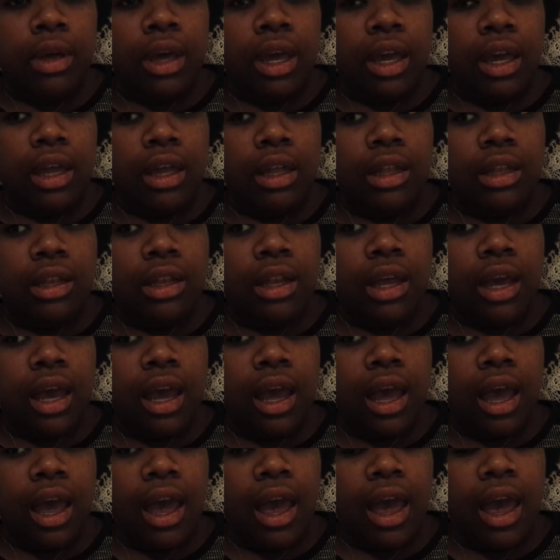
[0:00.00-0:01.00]
and
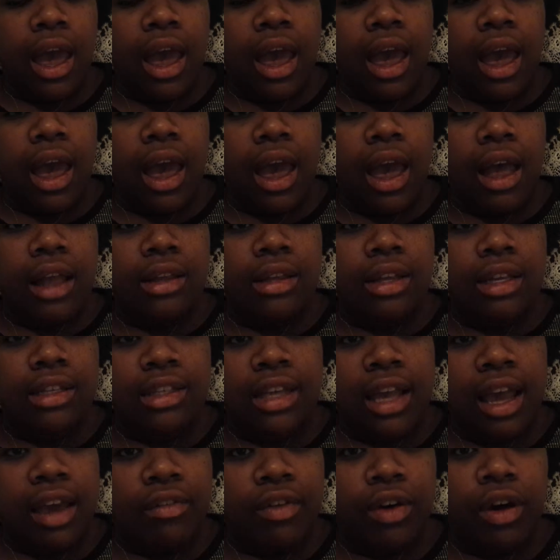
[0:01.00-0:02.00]

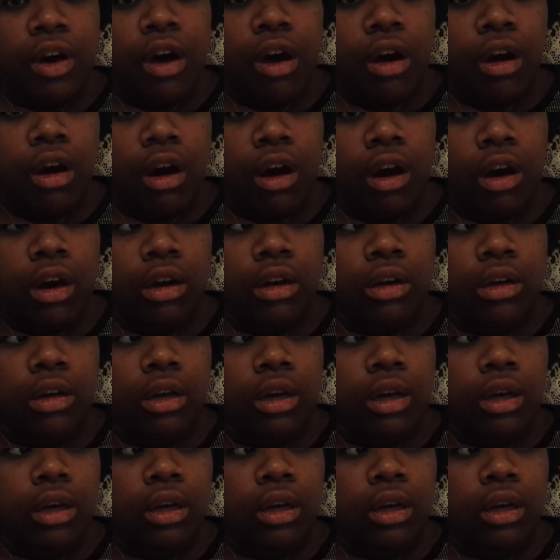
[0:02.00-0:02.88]
doesn't have a car,